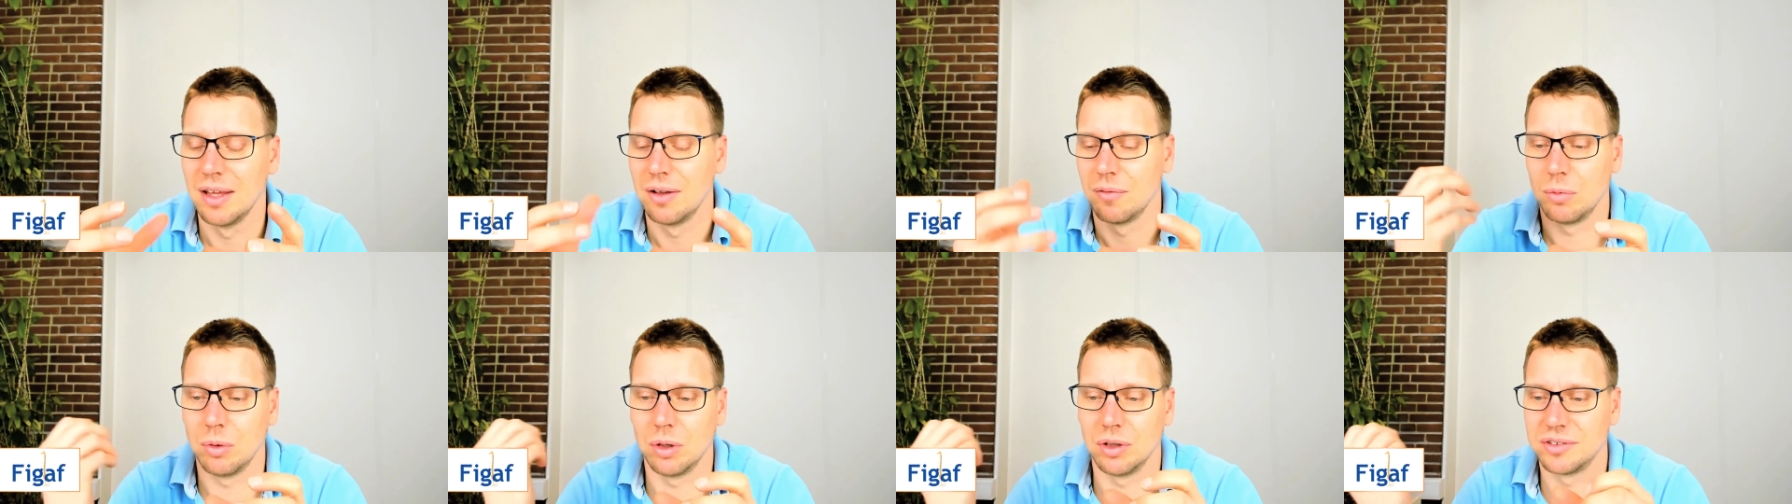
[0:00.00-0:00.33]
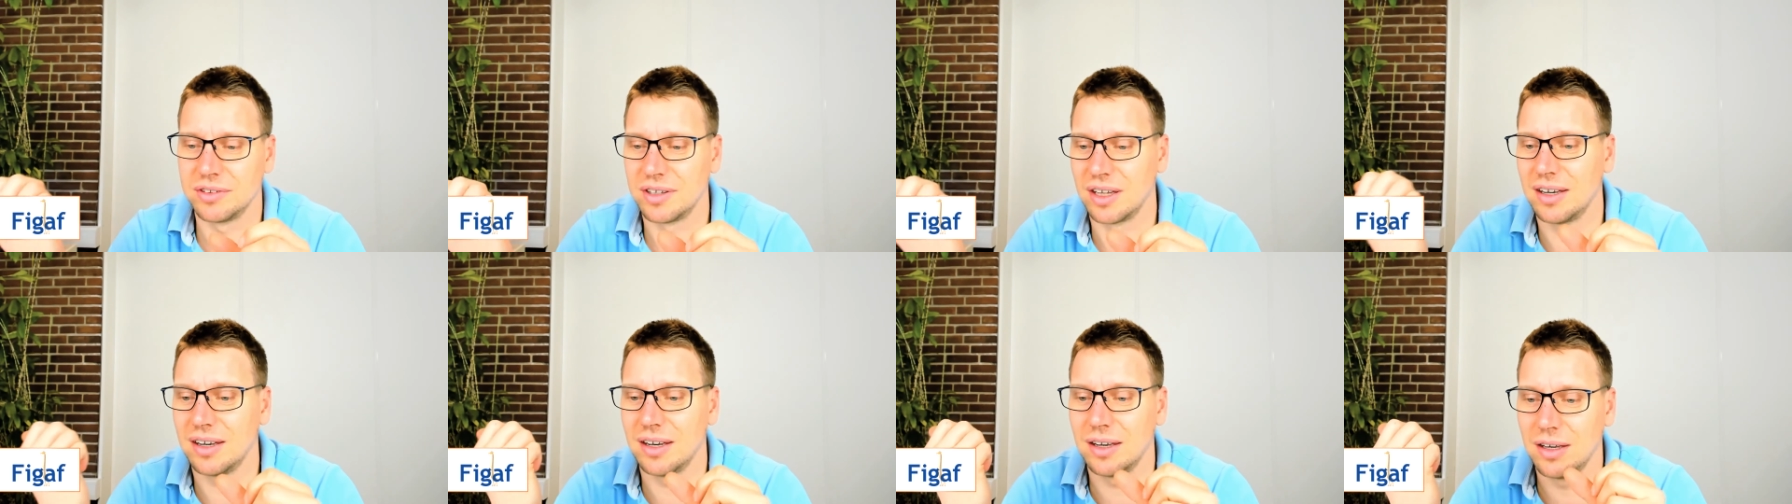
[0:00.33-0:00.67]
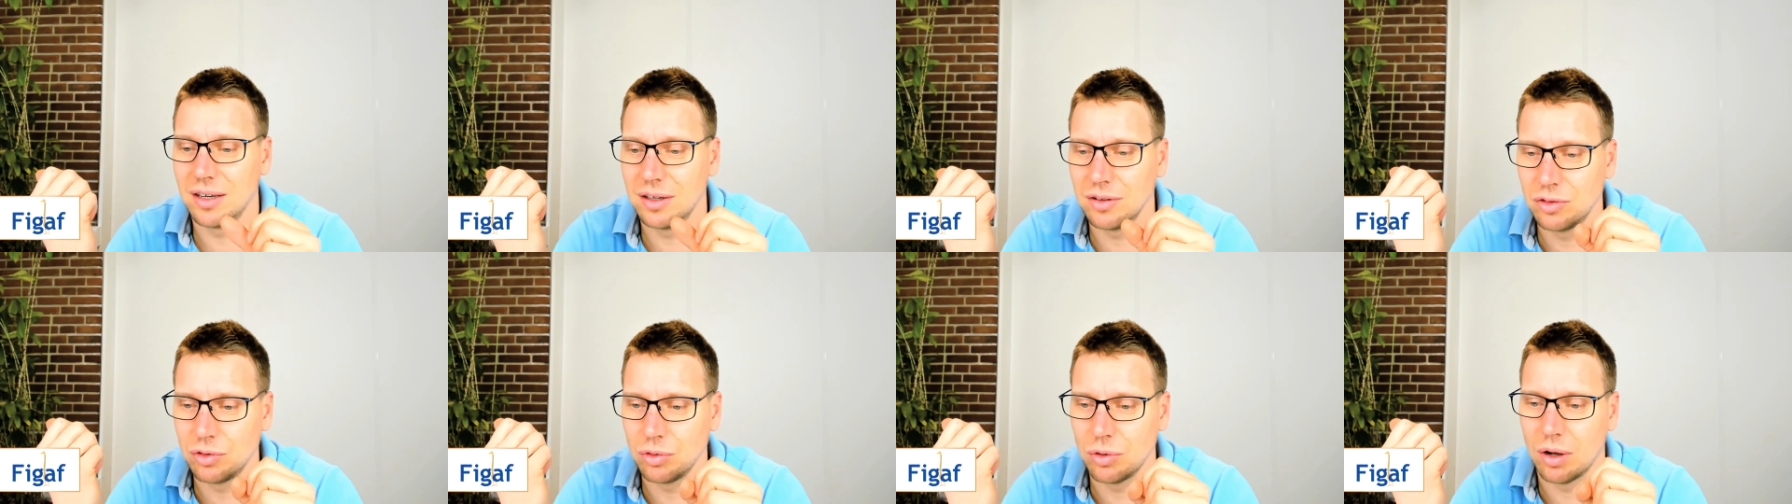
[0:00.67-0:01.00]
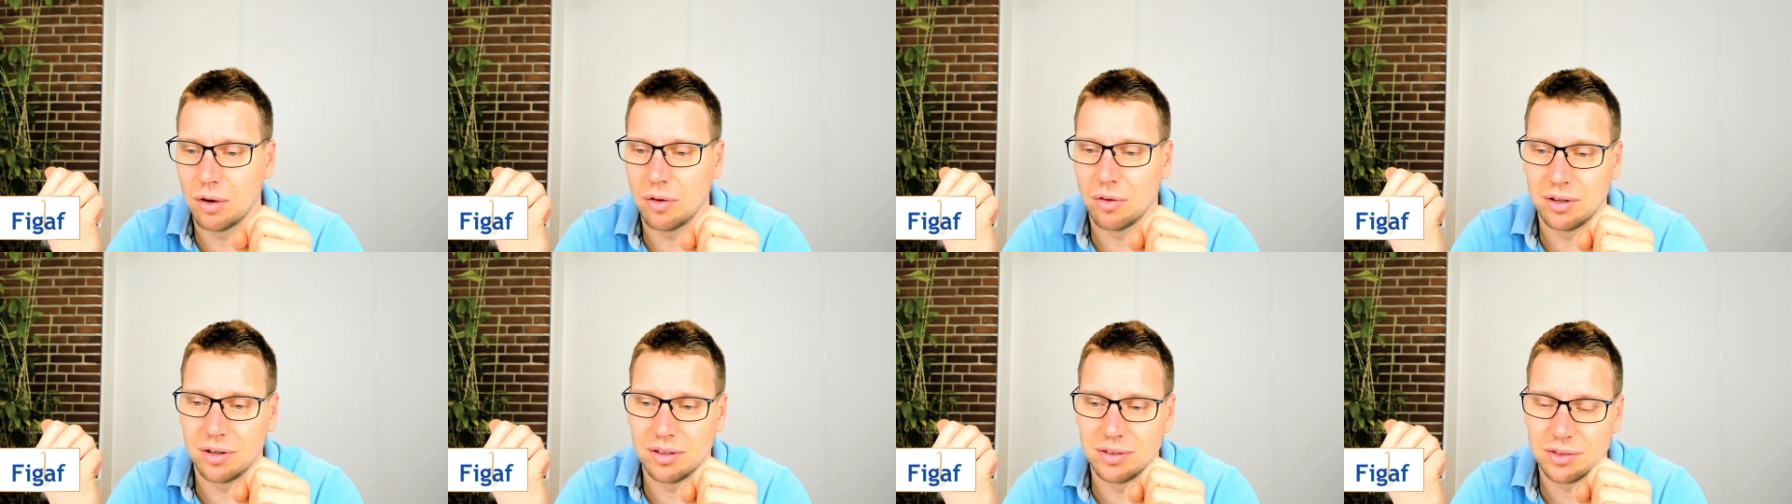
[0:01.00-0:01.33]
We'll send it into
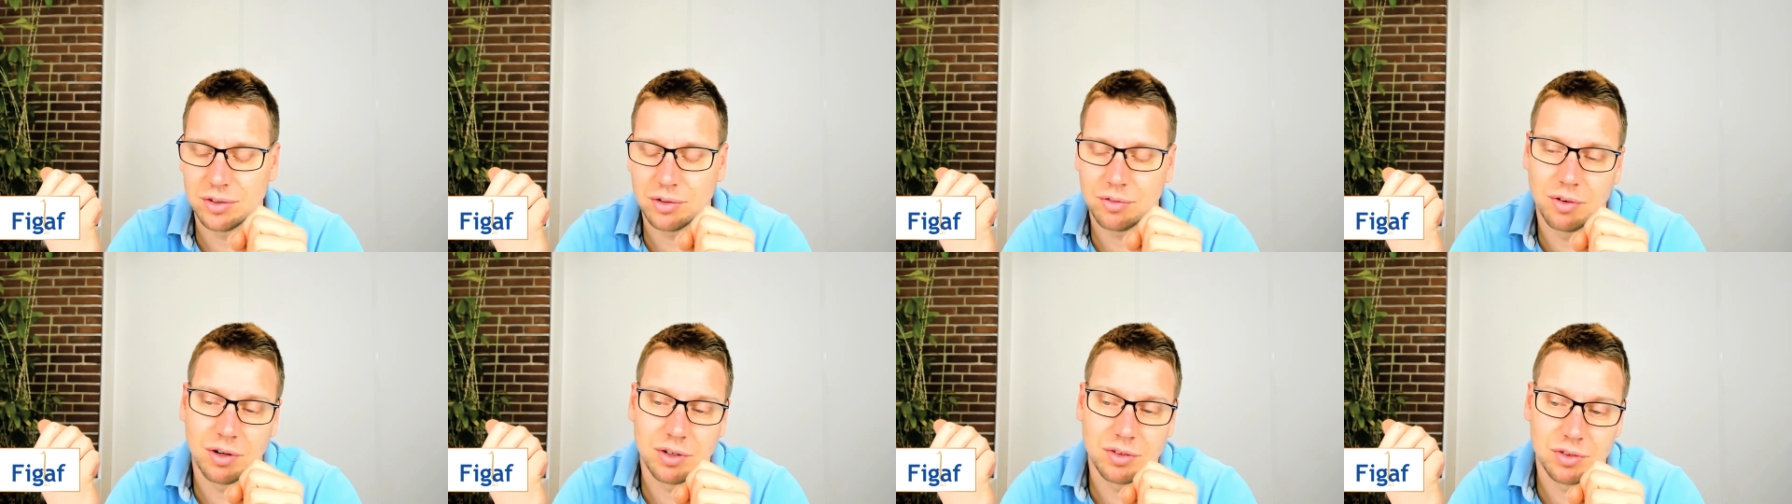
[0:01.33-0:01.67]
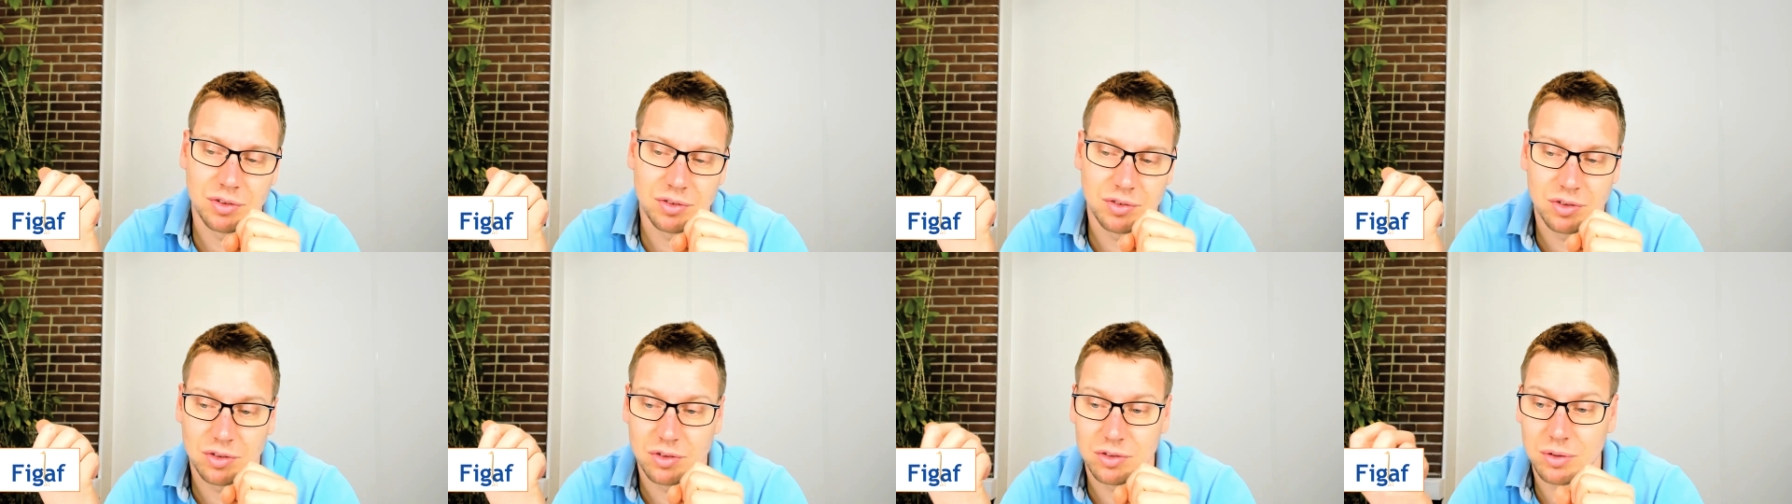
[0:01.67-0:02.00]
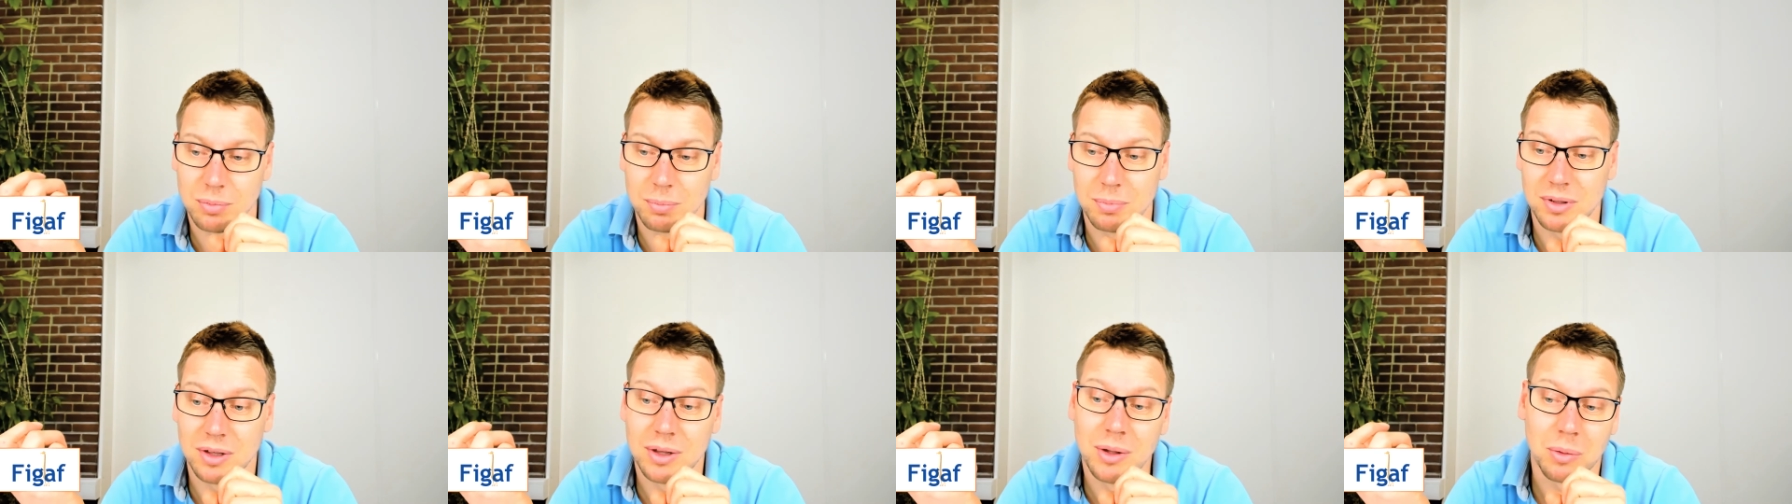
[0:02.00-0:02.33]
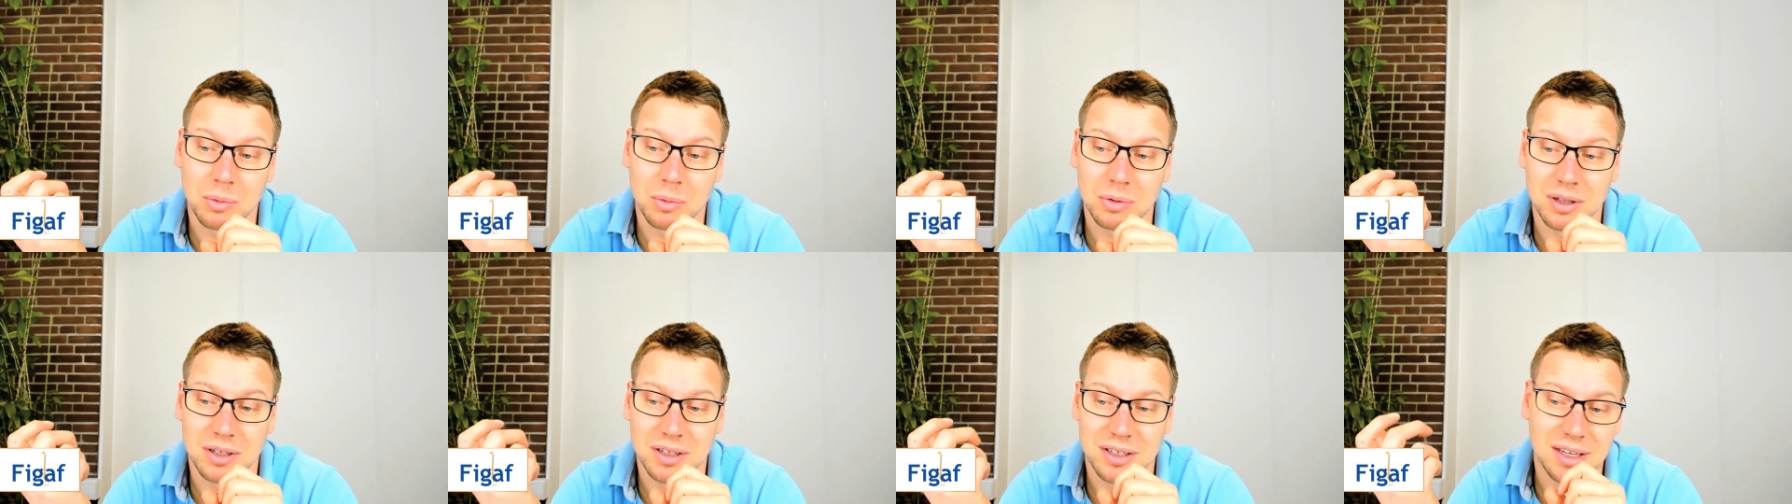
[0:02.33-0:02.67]
our integration system
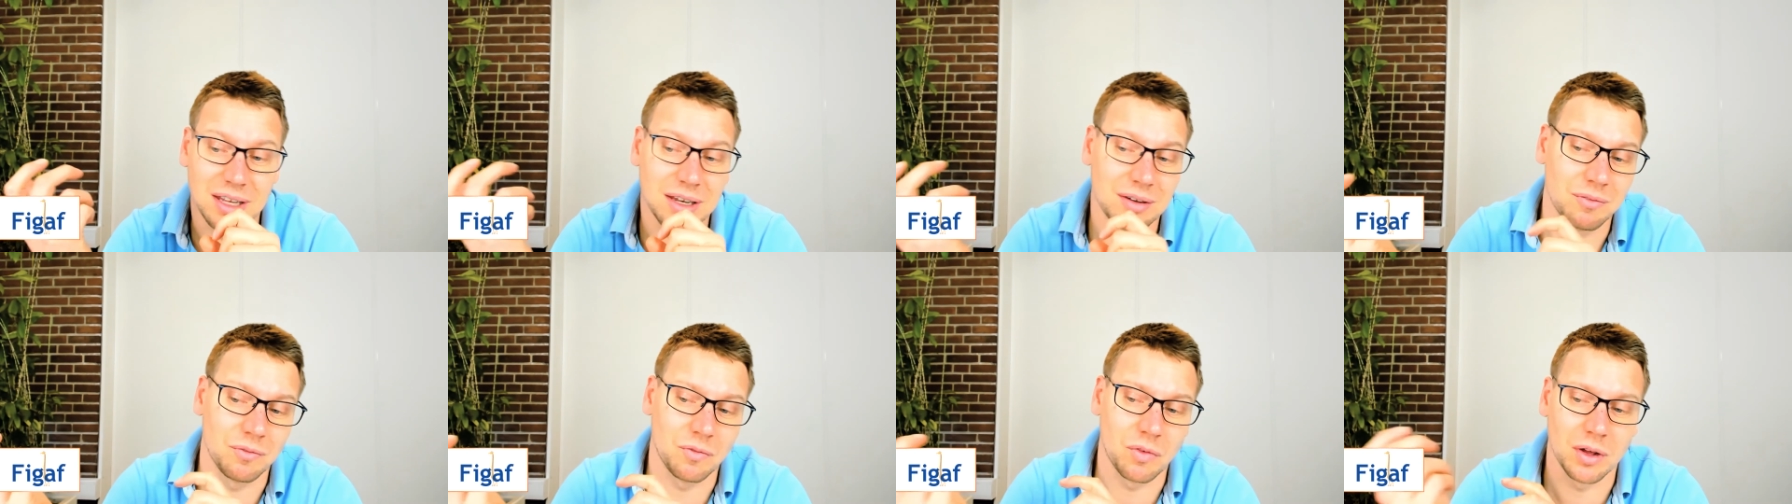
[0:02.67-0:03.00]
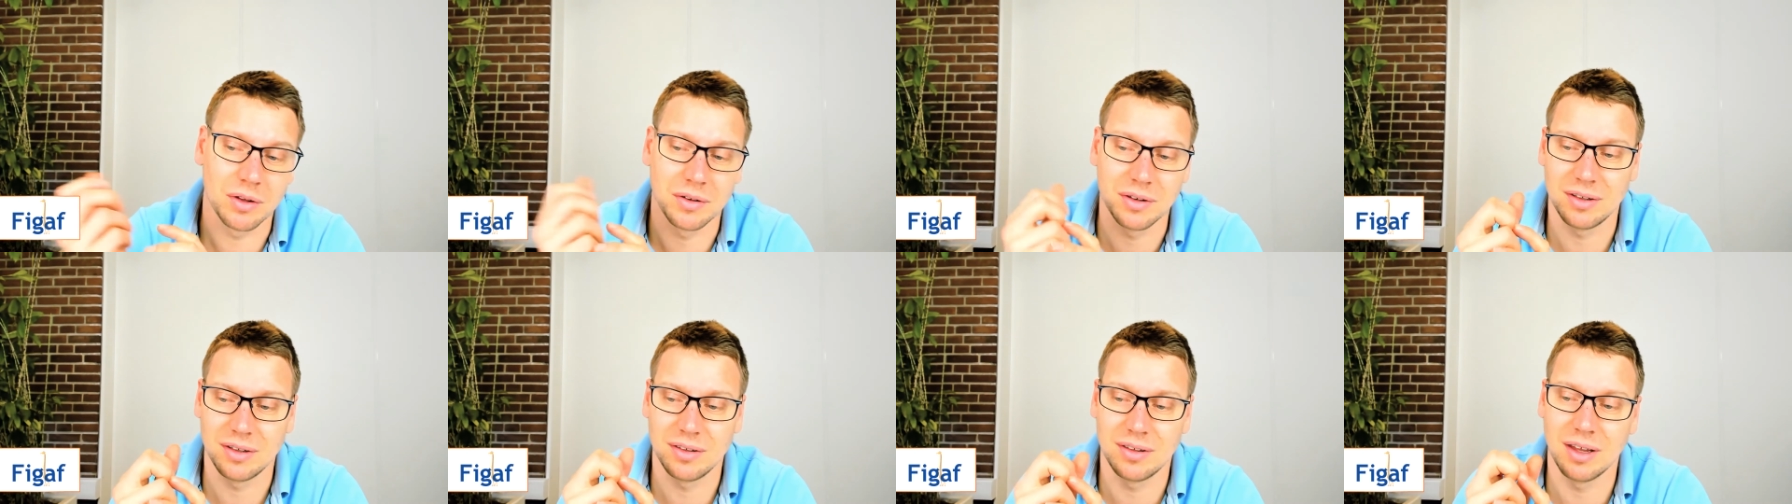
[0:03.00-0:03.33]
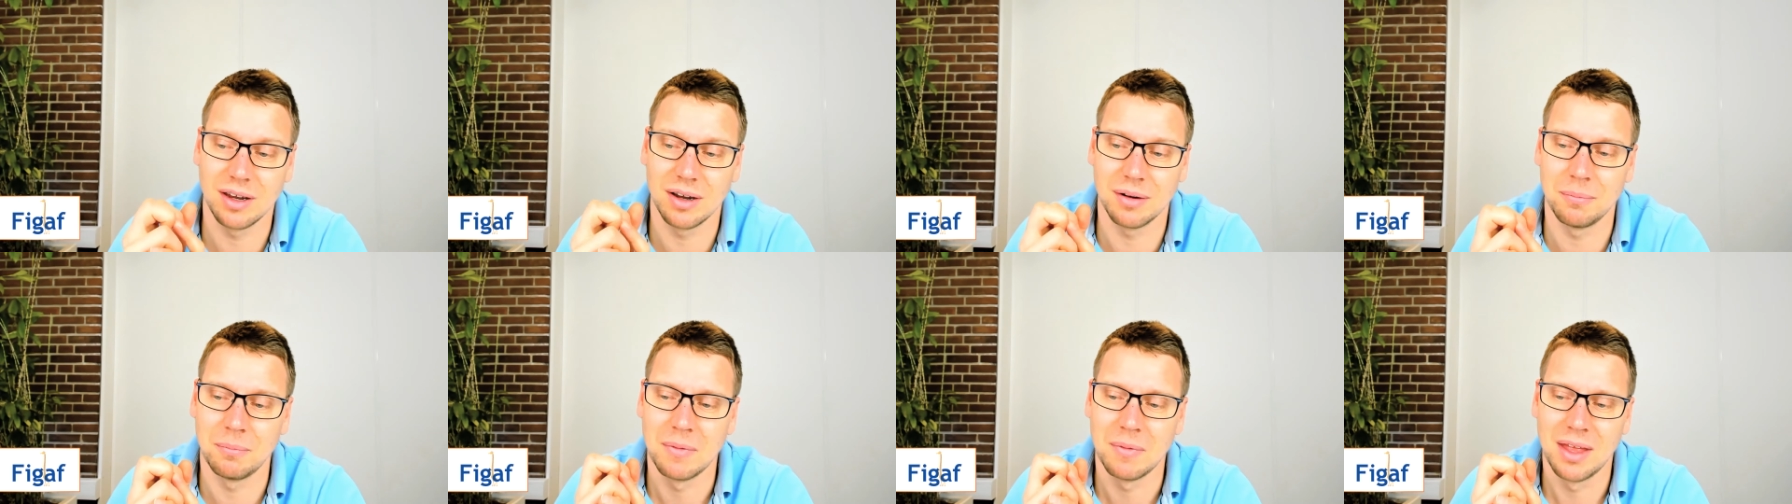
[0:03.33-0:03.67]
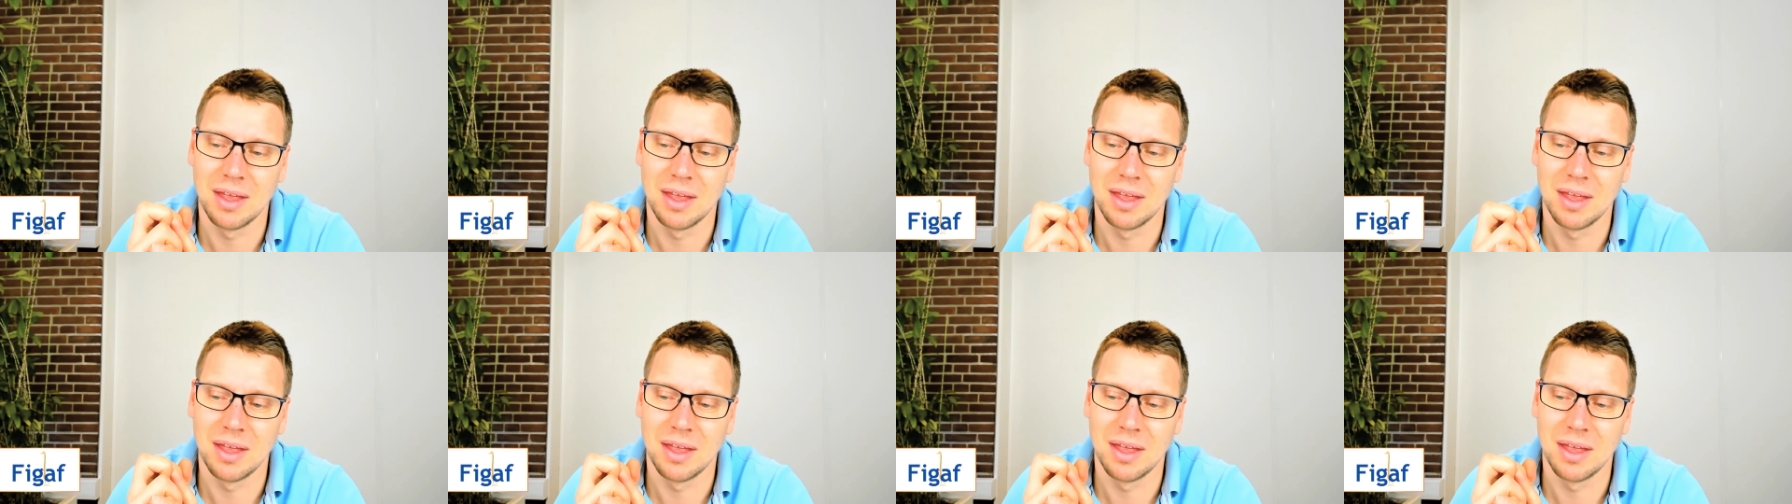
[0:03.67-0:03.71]
locally and run it there.